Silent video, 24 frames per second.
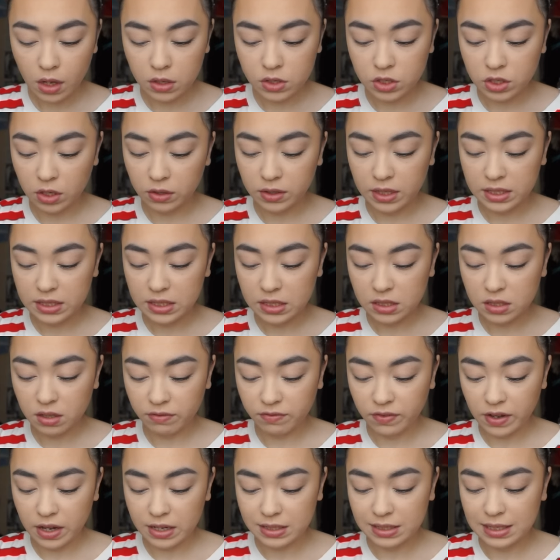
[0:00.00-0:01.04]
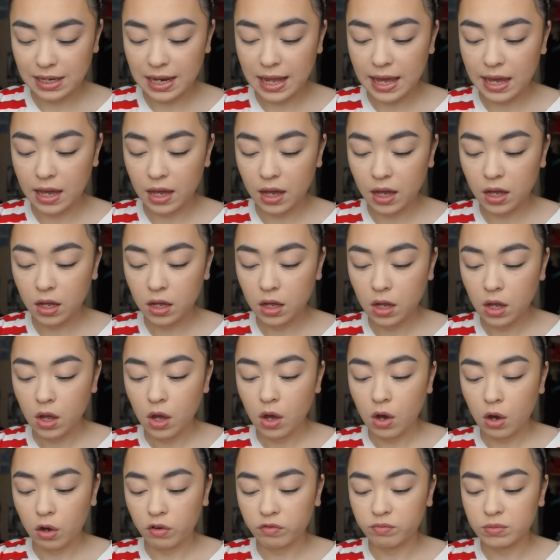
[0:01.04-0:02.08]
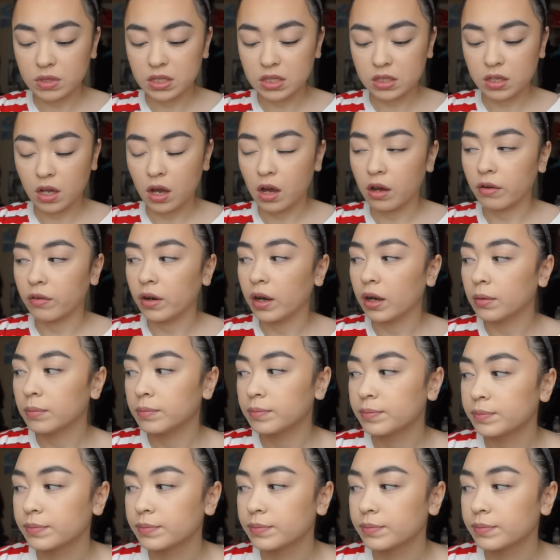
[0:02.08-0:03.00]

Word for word: So this is the first layer of mascara.